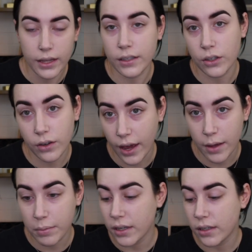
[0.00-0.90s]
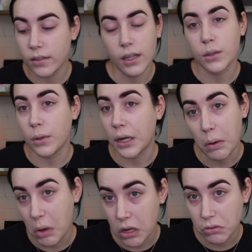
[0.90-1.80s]
and that's okay because that's what
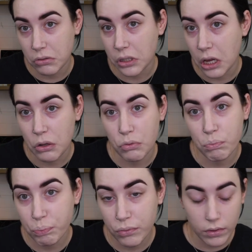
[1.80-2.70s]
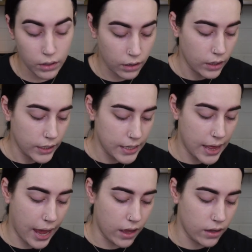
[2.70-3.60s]
I want, so to
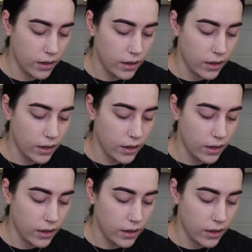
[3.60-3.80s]
that.